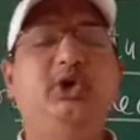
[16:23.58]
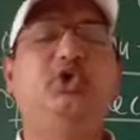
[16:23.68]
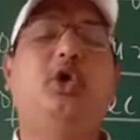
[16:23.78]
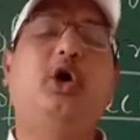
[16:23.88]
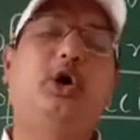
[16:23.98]

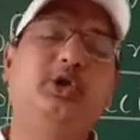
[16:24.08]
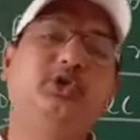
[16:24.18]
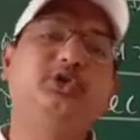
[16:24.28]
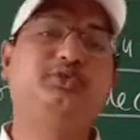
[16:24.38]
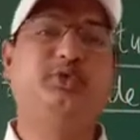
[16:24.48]
to all
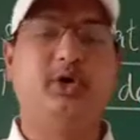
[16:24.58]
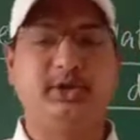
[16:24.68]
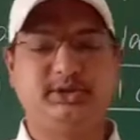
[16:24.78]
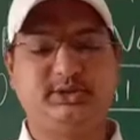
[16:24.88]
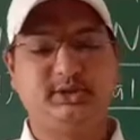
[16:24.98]
those
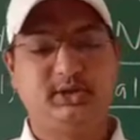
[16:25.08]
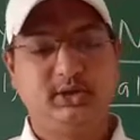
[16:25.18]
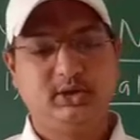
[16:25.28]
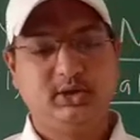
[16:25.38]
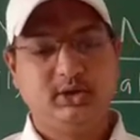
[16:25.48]
forests
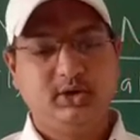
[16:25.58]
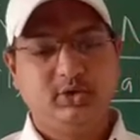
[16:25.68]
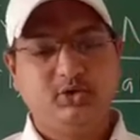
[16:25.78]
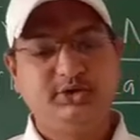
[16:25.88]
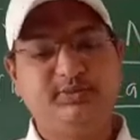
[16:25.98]

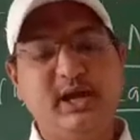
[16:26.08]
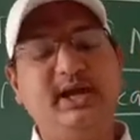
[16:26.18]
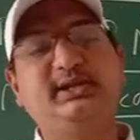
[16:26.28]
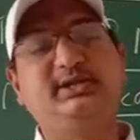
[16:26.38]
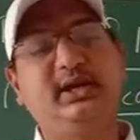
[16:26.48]
whose
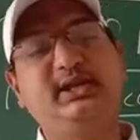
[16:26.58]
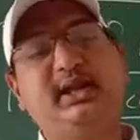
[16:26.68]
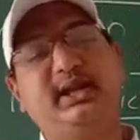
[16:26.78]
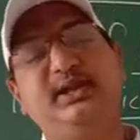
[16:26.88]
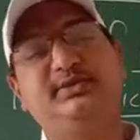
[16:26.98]
plants shed their
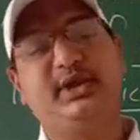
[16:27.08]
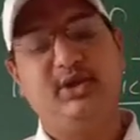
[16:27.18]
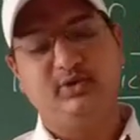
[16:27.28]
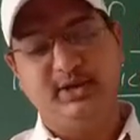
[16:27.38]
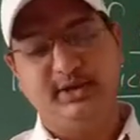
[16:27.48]
leaves
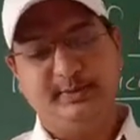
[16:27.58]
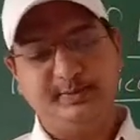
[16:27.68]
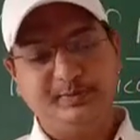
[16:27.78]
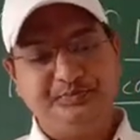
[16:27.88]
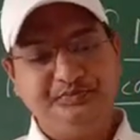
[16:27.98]
annually.
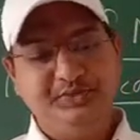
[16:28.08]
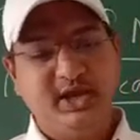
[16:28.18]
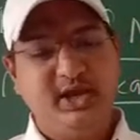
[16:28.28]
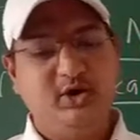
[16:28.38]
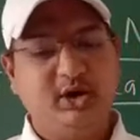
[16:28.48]

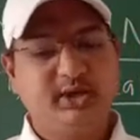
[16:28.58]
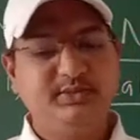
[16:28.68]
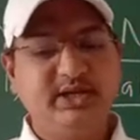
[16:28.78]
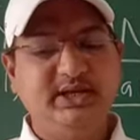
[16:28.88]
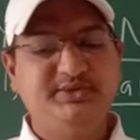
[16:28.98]
In autumn, the
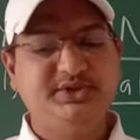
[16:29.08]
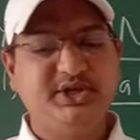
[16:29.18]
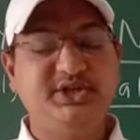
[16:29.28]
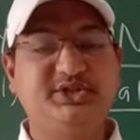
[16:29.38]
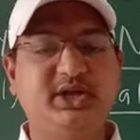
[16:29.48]
leaves
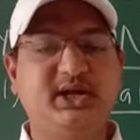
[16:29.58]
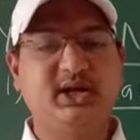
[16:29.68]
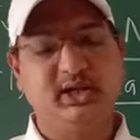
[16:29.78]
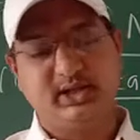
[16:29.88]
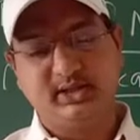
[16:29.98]
change their
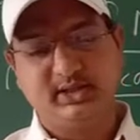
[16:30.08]
color.